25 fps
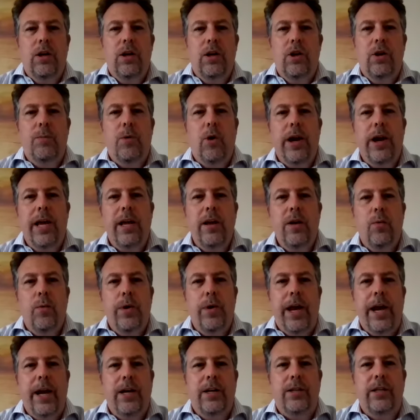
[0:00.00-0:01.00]
Good morning. We're
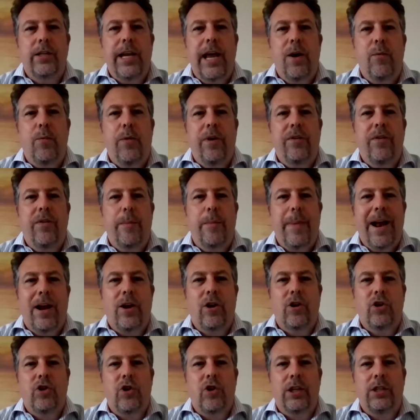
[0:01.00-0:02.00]
here today with
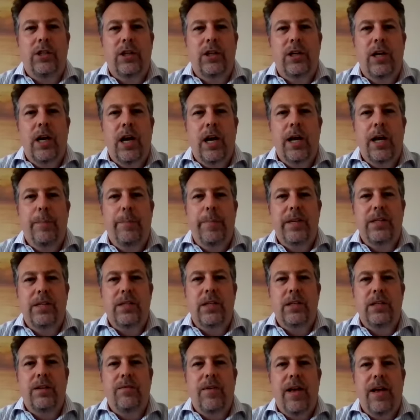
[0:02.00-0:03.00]
Michael Trotter,
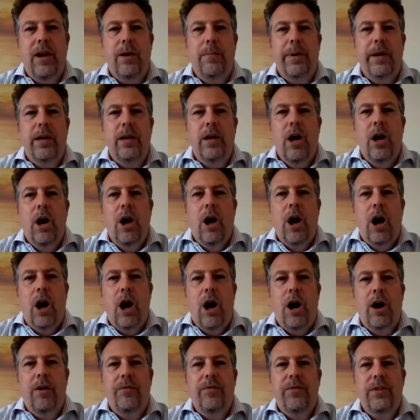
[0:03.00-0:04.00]
Business Development
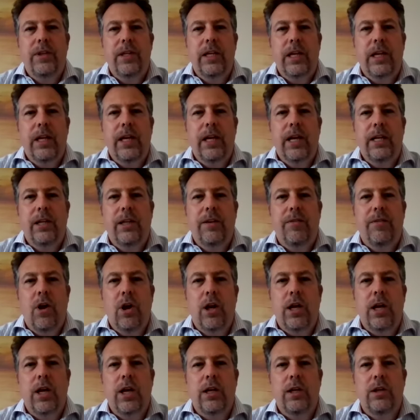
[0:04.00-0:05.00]
of the
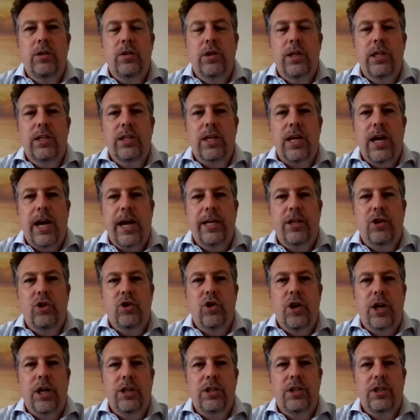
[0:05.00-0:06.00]
Vulcan to the Sky
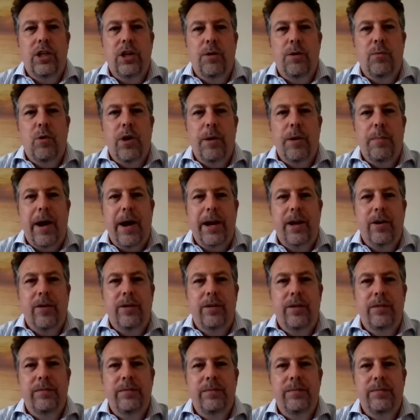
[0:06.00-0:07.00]
Trust. Good morning,
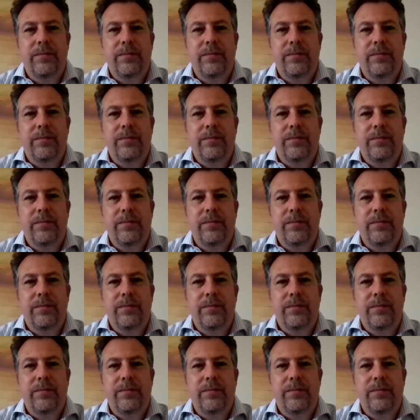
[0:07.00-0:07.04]
Michael.